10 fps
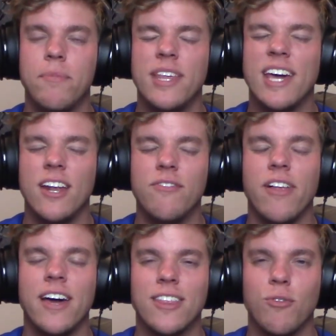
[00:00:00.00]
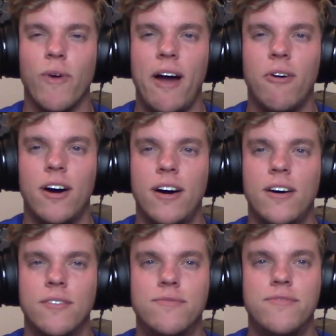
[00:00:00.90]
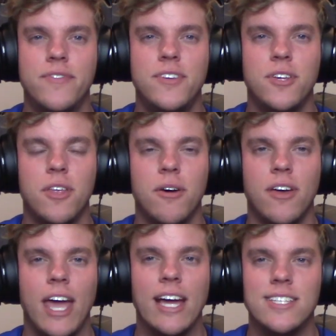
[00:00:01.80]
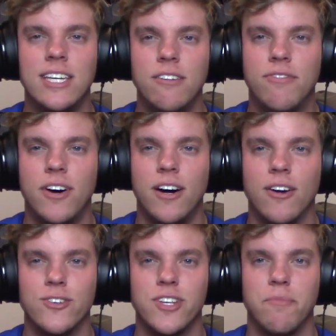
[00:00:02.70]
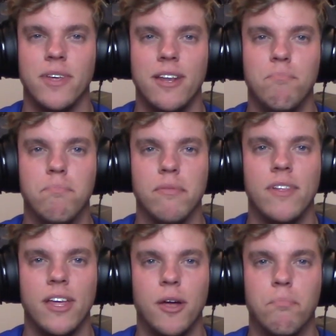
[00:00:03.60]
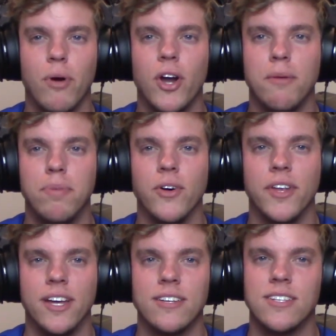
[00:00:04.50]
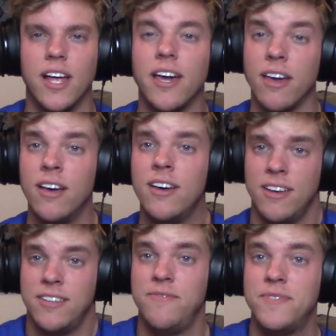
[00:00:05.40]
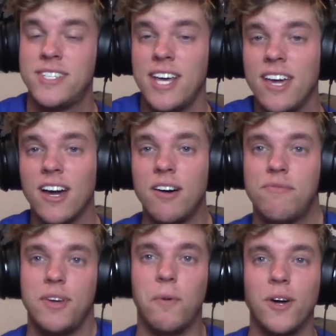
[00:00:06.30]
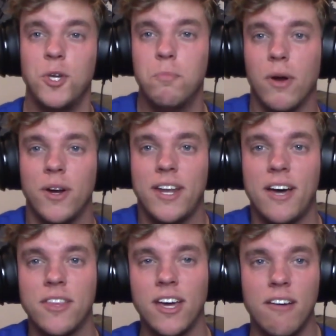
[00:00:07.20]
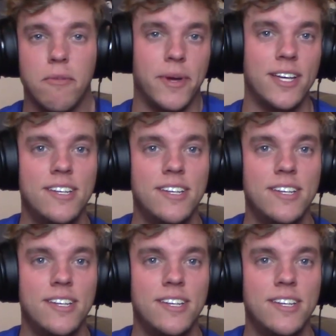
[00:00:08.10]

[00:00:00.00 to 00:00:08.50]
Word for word: thinking of like the route of Antifa or something, you know, burning buildings and like stay comfy while you burn down the government,